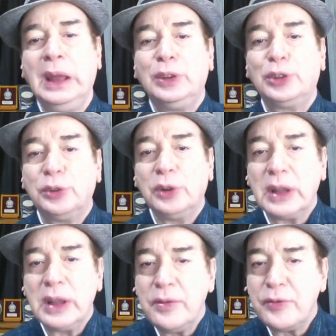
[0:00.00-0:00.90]
So
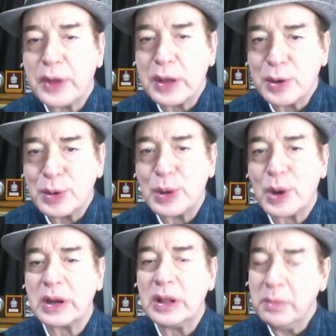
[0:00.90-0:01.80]
if you
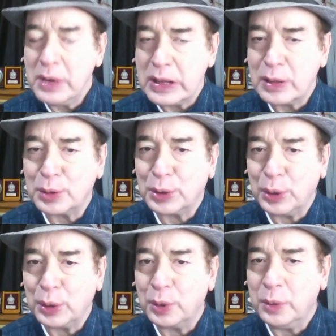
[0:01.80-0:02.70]
or anybody known to
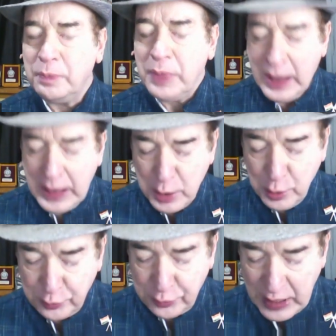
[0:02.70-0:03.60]
you,
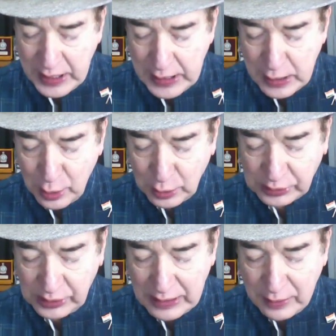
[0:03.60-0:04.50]
you find
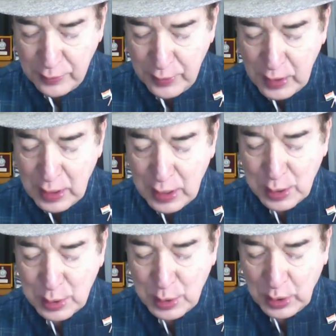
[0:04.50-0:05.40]
yourself,
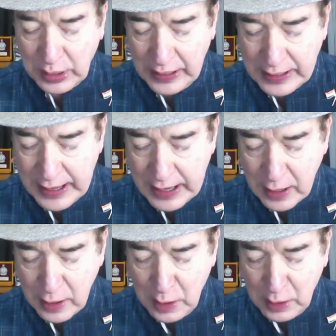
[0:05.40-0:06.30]
you know,
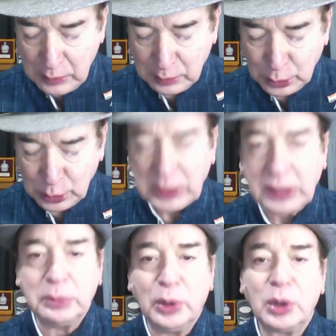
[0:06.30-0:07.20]
getting more
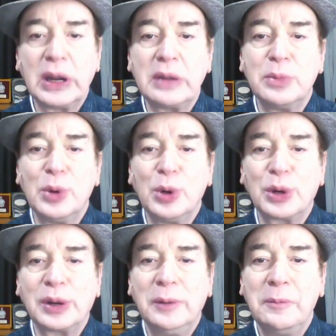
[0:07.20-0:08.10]
and more and more